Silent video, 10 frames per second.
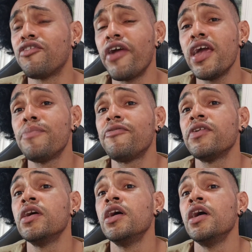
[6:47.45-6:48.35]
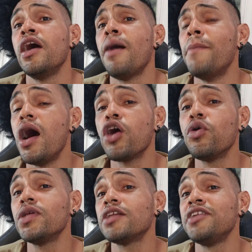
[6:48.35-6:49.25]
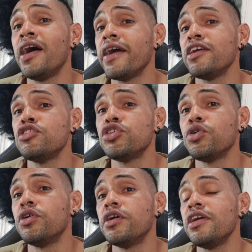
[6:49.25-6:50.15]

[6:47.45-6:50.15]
grapes, mango, that's high in sugar.